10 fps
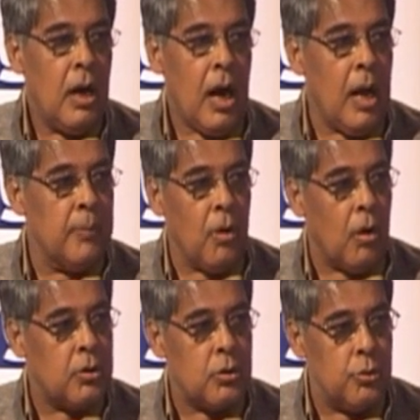I am
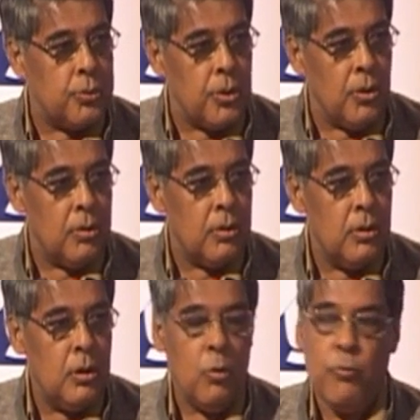not too sure
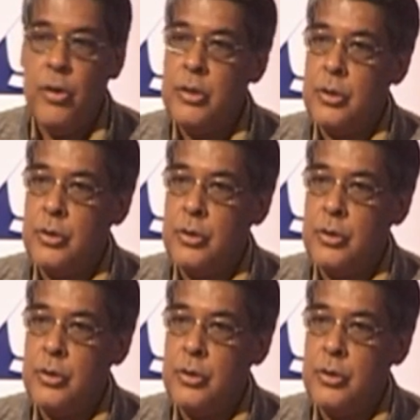which